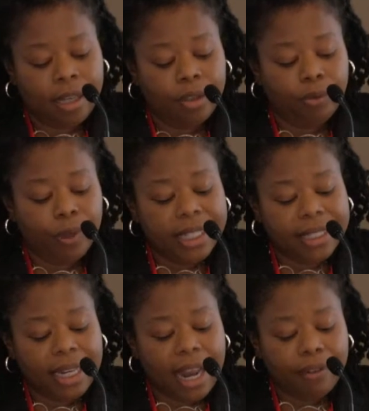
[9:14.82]
The
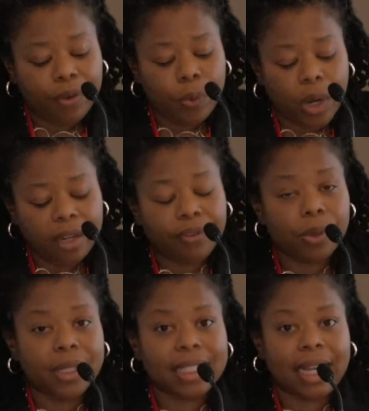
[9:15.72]
reason every one of
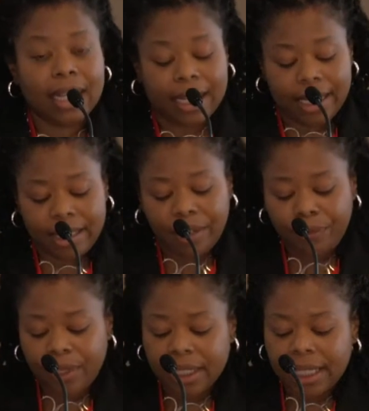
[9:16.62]
you is telling it
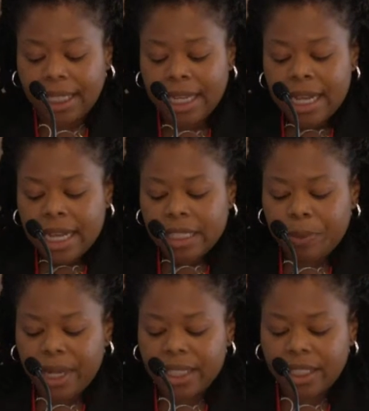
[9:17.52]
differently is
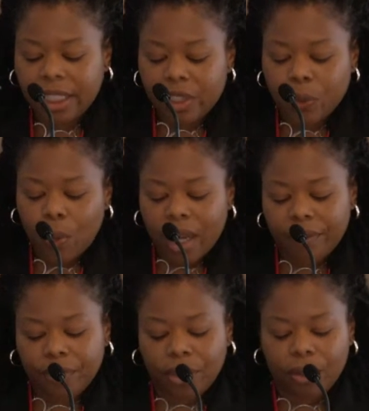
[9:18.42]
because each one
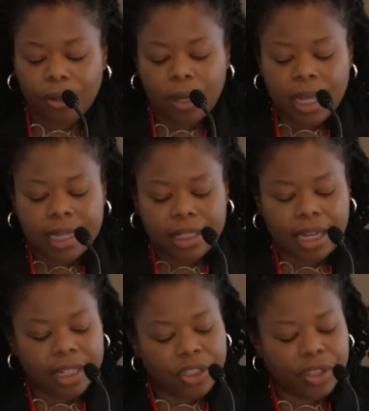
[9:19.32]
of you
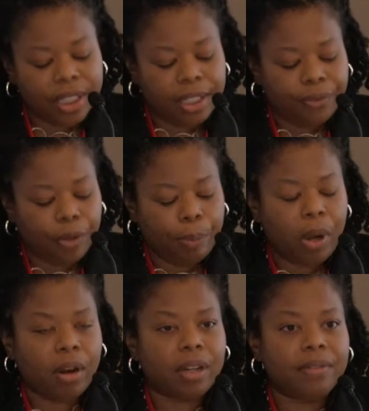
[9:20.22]
touched the different
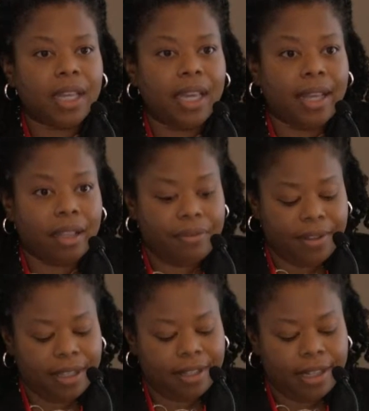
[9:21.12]
part of the
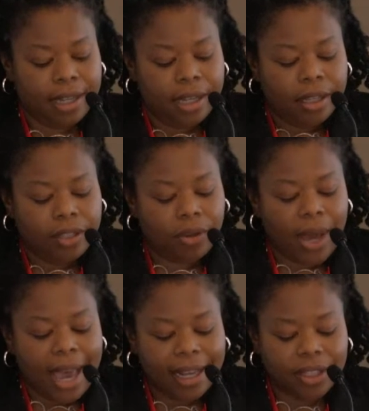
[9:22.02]
elephant. So
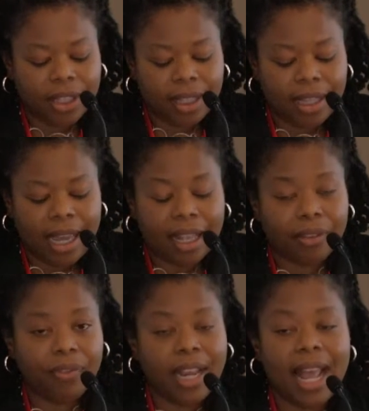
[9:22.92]
actually, the
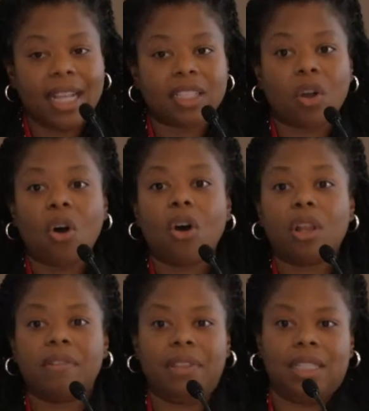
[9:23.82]
elephant has
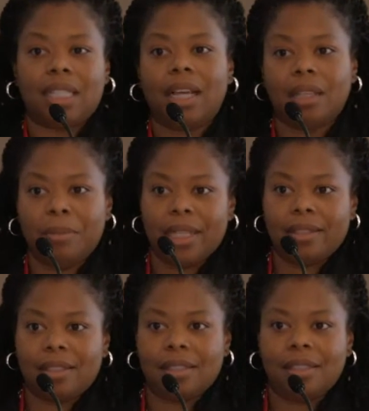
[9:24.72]
all of these
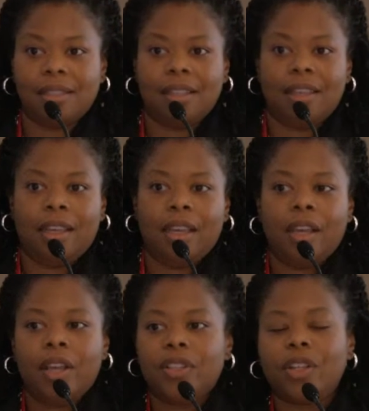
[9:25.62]
elements.
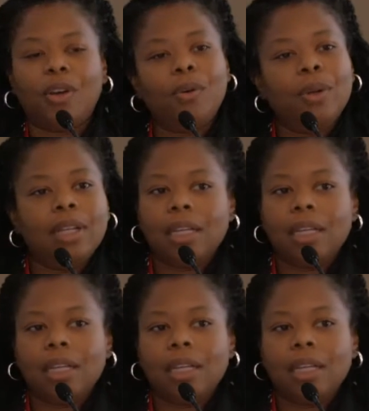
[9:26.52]
So